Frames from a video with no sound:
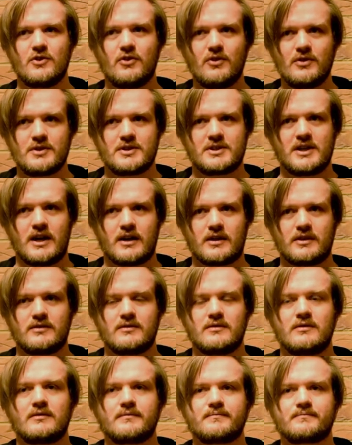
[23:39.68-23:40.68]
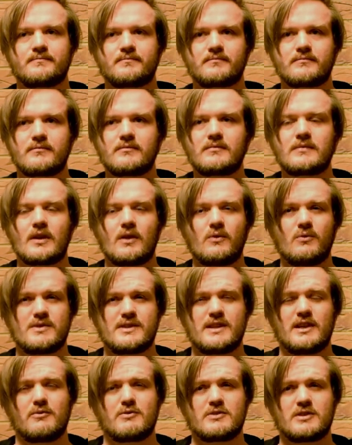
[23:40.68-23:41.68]
John Chacon
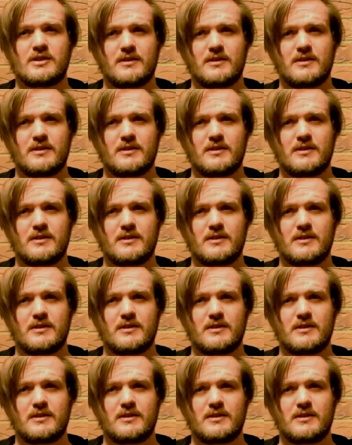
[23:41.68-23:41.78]
was the